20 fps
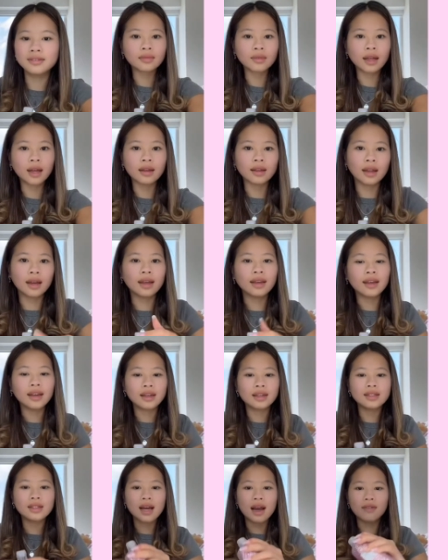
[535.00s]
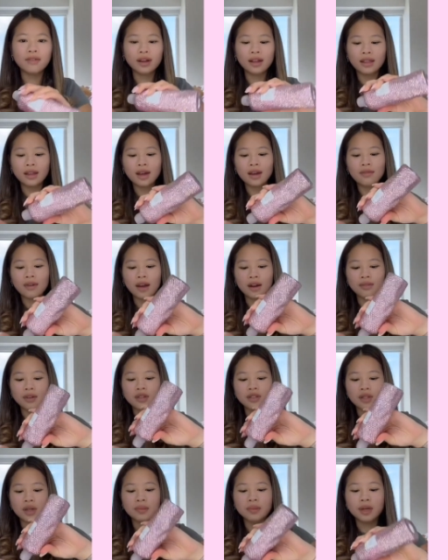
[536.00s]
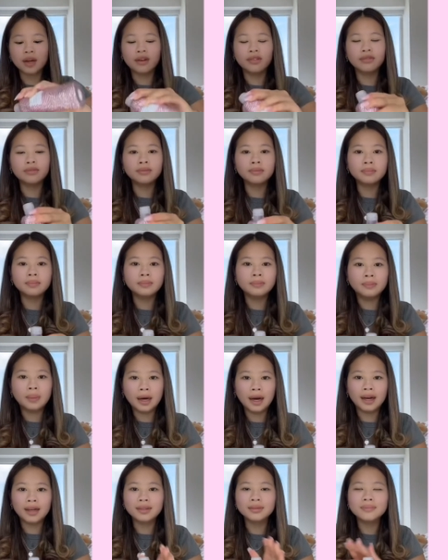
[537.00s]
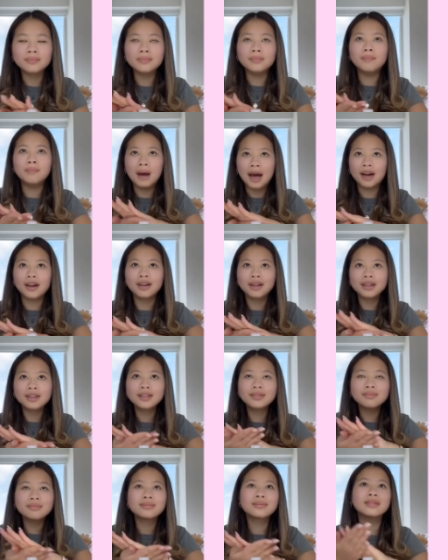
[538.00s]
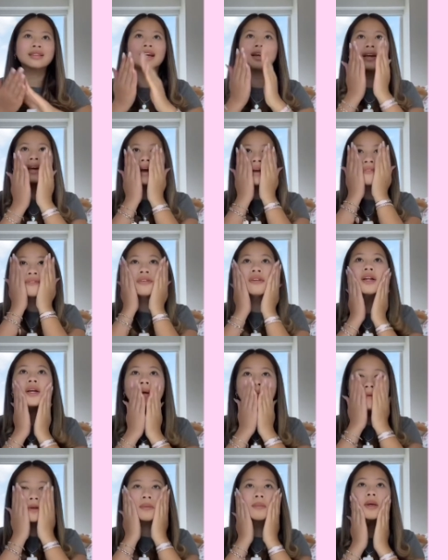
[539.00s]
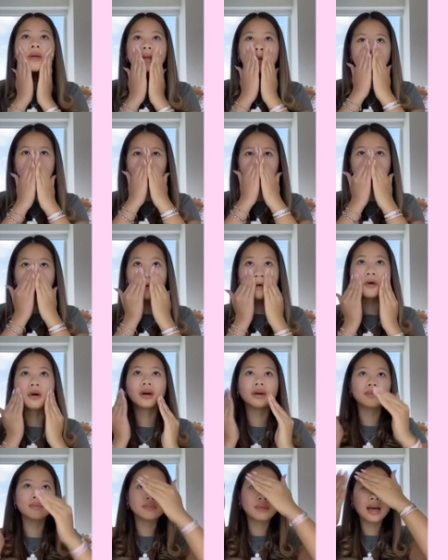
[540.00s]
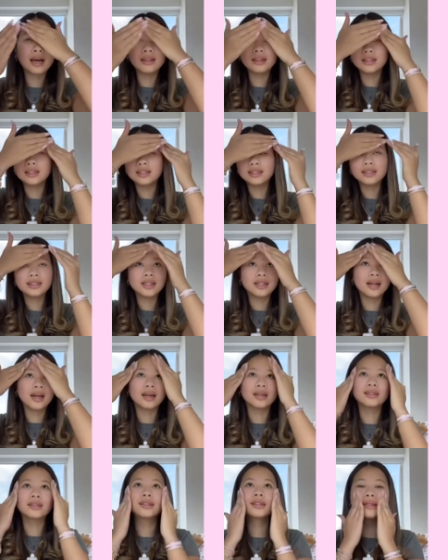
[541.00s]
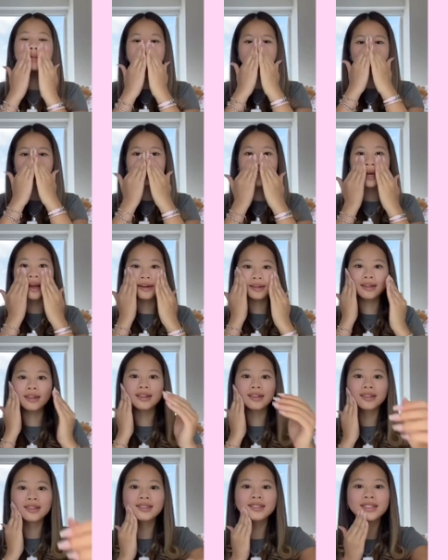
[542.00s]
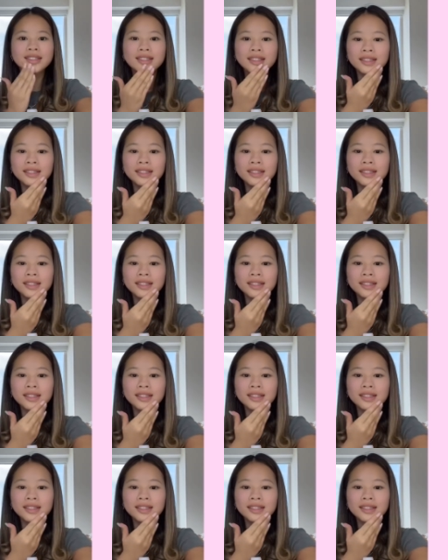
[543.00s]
Like, it is everything I've ever dreamed of, but better. Like, I feel like I'm gonna be here for at least the next 10 years.